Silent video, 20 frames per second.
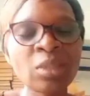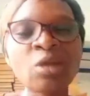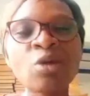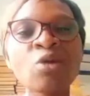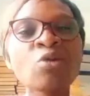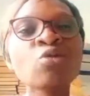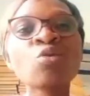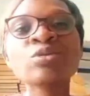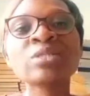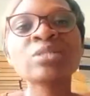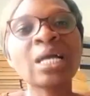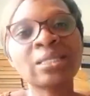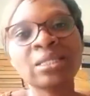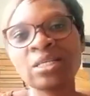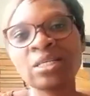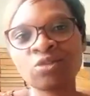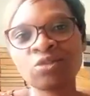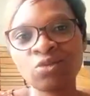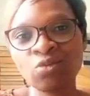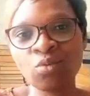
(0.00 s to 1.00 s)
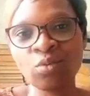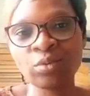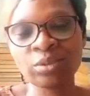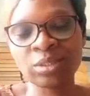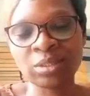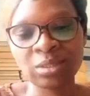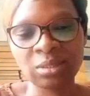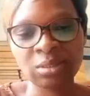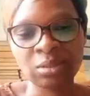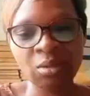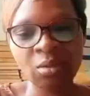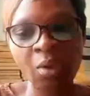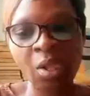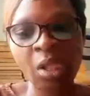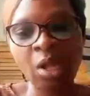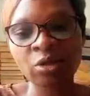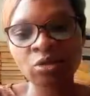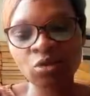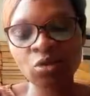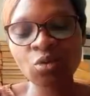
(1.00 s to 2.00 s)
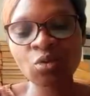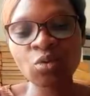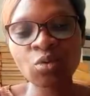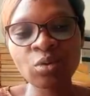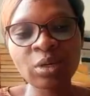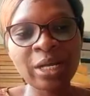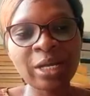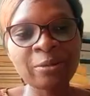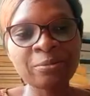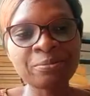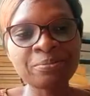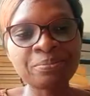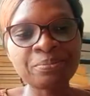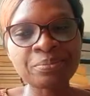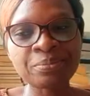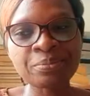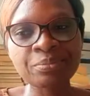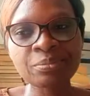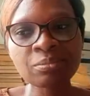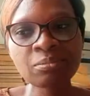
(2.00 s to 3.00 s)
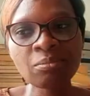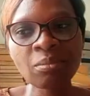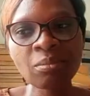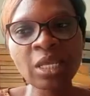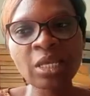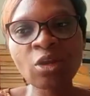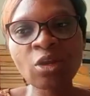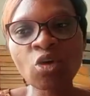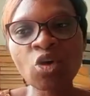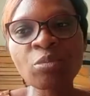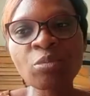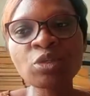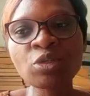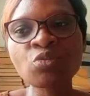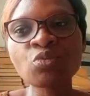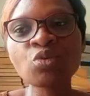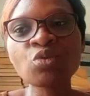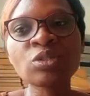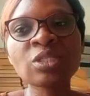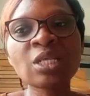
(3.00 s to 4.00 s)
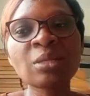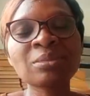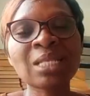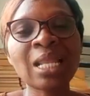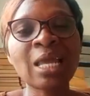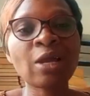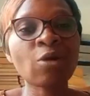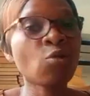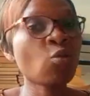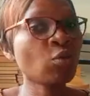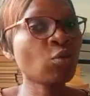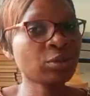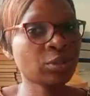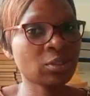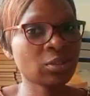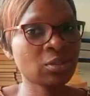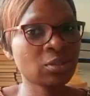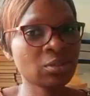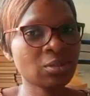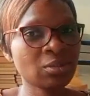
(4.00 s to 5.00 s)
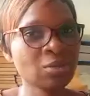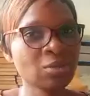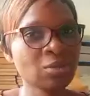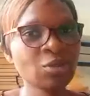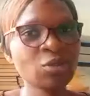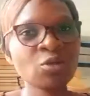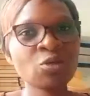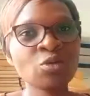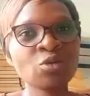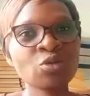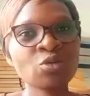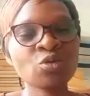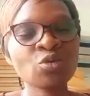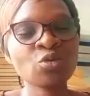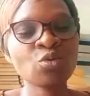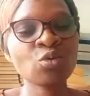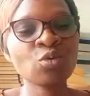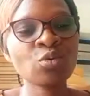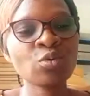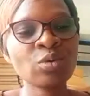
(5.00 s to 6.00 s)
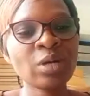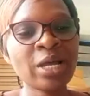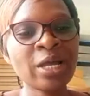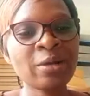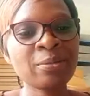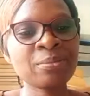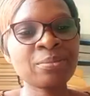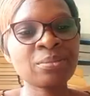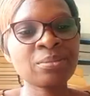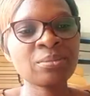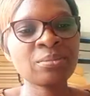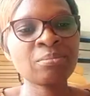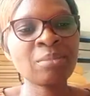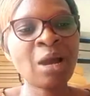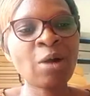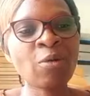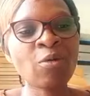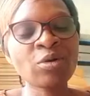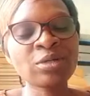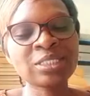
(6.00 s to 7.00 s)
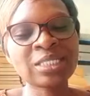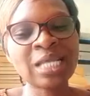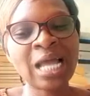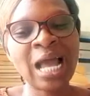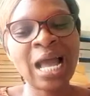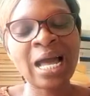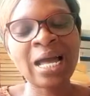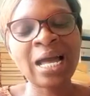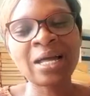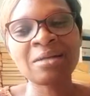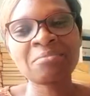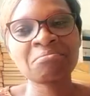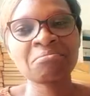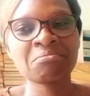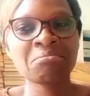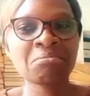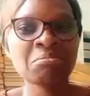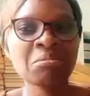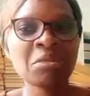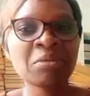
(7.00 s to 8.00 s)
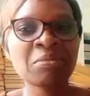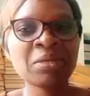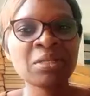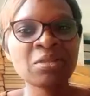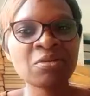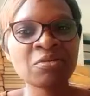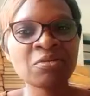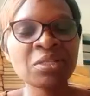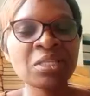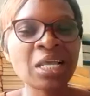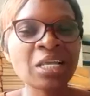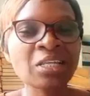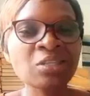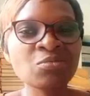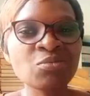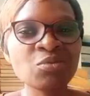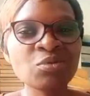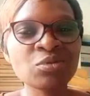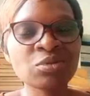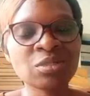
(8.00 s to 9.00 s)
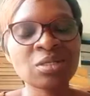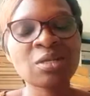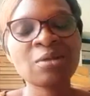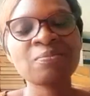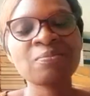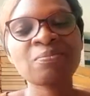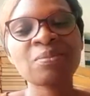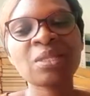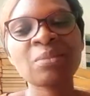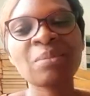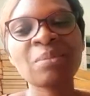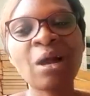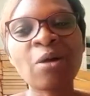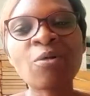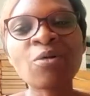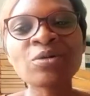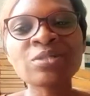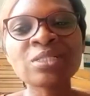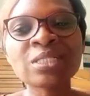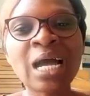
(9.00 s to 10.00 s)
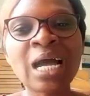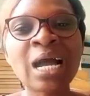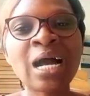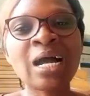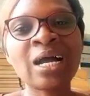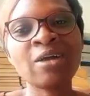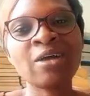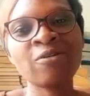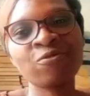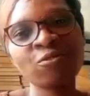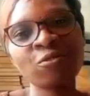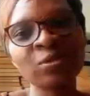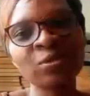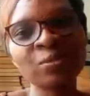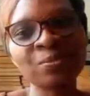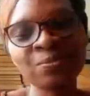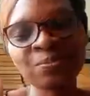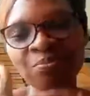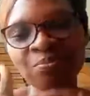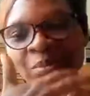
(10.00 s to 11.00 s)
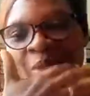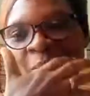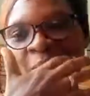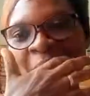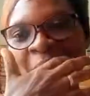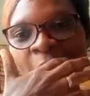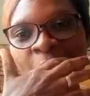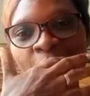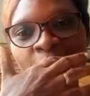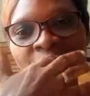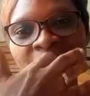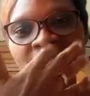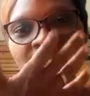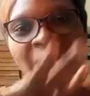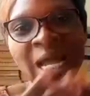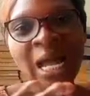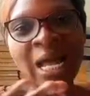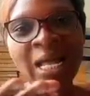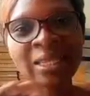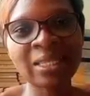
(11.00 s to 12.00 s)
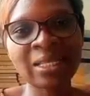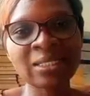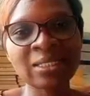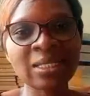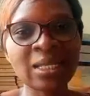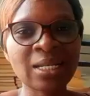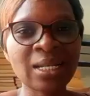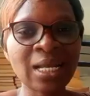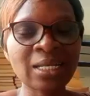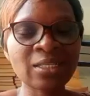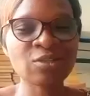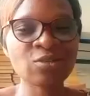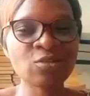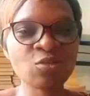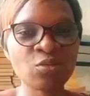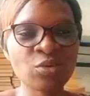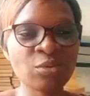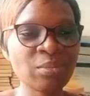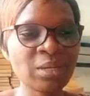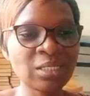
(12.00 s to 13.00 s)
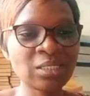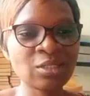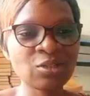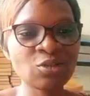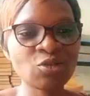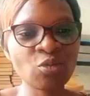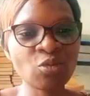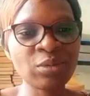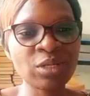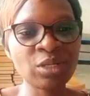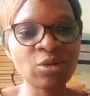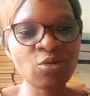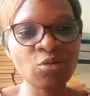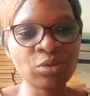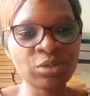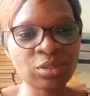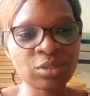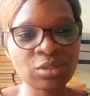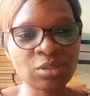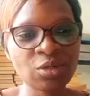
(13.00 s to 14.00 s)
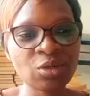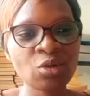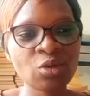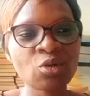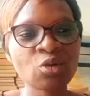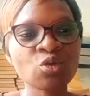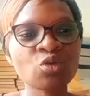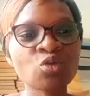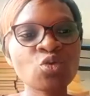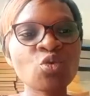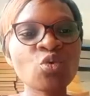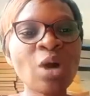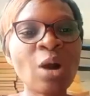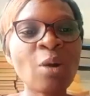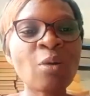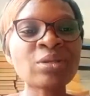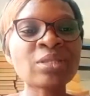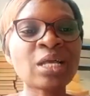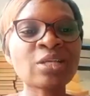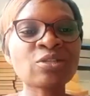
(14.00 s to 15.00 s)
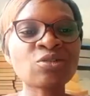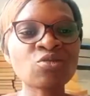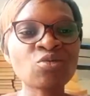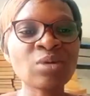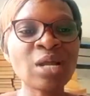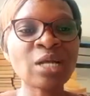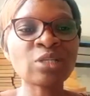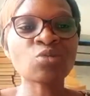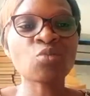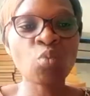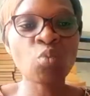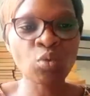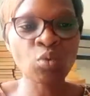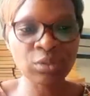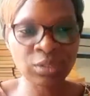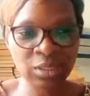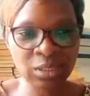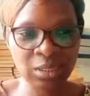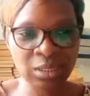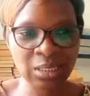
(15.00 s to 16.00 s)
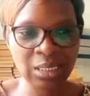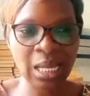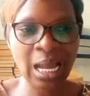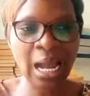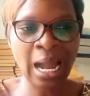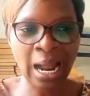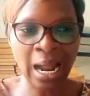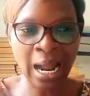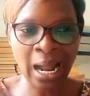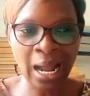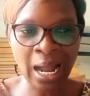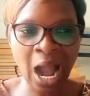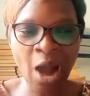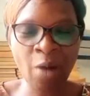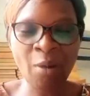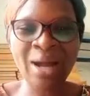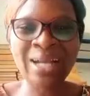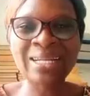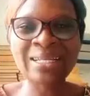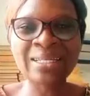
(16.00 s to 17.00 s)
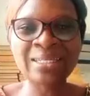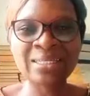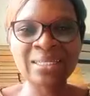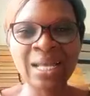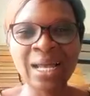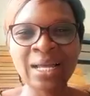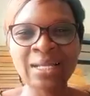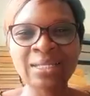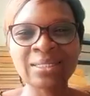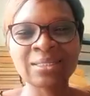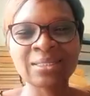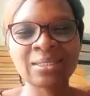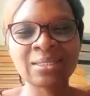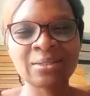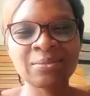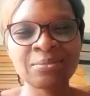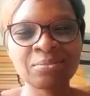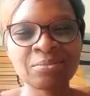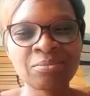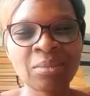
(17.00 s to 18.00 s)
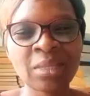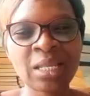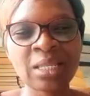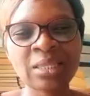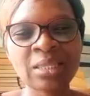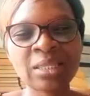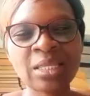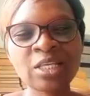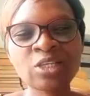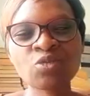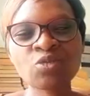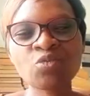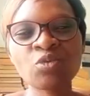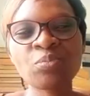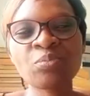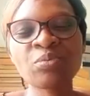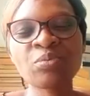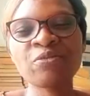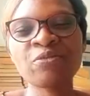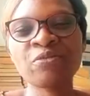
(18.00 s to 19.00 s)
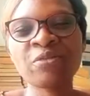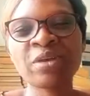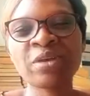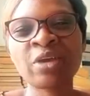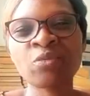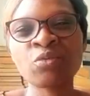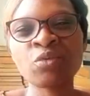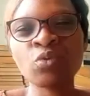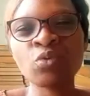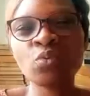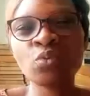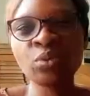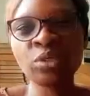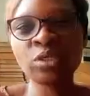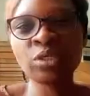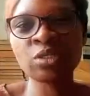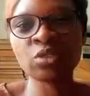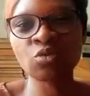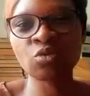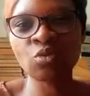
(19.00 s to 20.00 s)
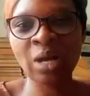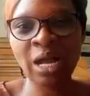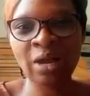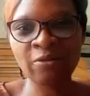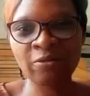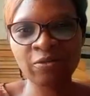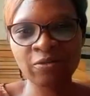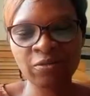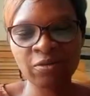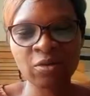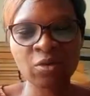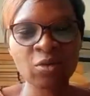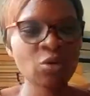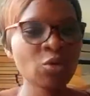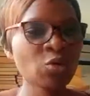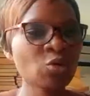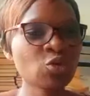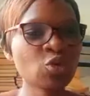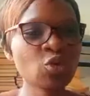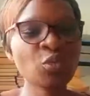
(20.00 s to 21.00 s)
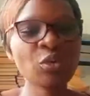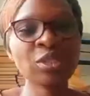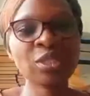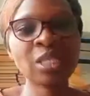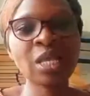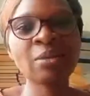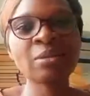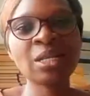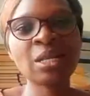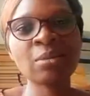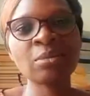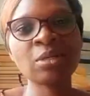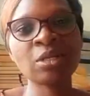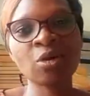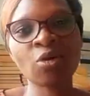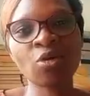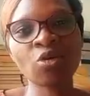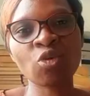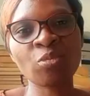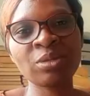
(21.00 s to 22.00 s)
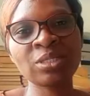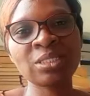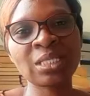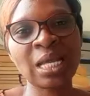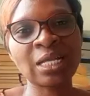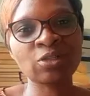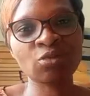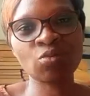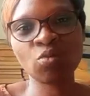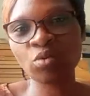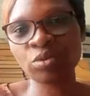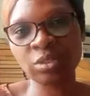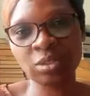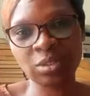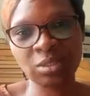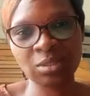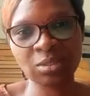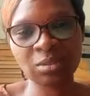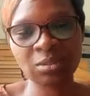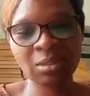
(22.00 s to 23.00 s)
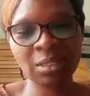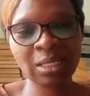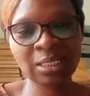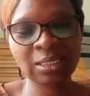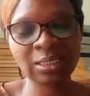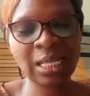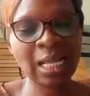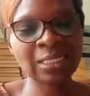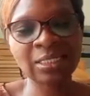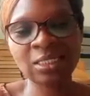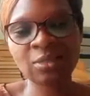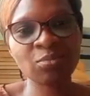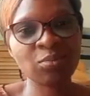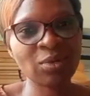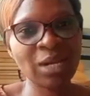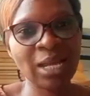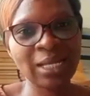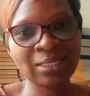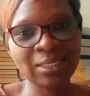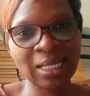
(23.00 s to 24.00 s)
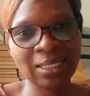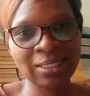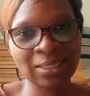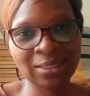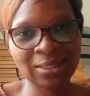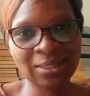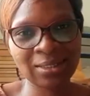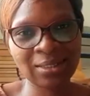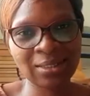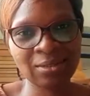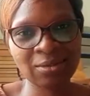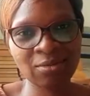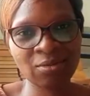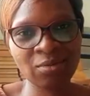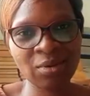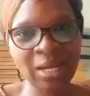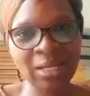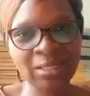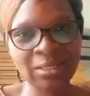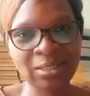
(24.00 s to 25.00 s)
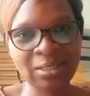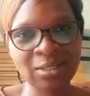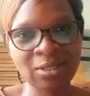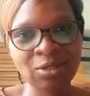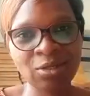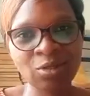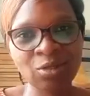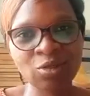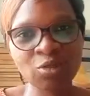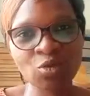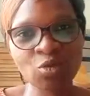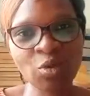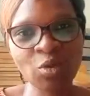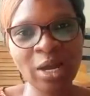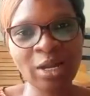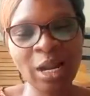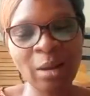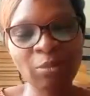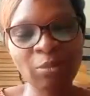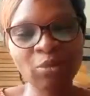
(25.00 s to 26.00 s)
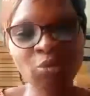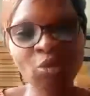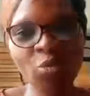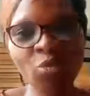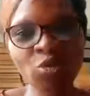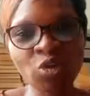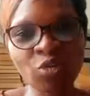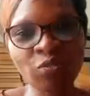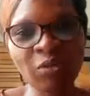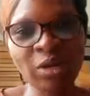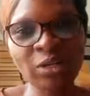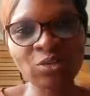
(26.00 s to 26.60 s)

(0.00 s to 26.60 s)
Those are things you want. So in economics we use terms like wants. So my wants are maybe 3 textbooks, my wants are a phone, my wants are this and that. we mention so many wants. So I want us to know that wants are our desires, things we prefer, we wish to have. So we term them in economics as wants. It's as simple as that, right? So, and I'm sure most of us